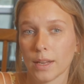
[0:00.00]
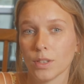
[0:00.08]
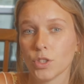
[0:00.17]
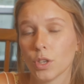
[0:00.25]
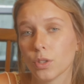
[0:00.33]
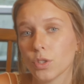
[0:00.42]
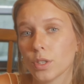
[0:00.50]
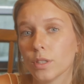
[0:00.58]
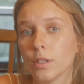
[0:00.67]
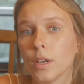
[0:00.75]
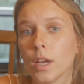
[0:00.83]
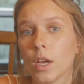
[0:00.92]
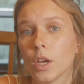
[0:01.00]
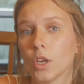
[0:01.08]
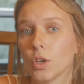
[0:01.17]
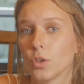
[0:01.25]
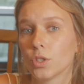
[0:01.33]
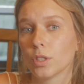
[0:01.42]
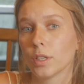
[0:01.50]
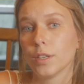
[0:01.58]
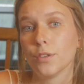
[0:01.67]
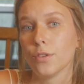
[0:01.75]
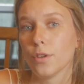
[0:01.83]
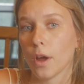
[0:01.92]
And children usually
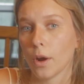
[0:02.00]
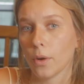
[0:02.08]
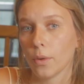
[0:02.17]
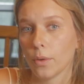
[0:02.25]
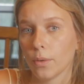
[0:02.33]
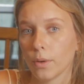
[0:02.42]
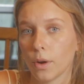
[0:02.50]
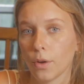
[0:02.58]
know,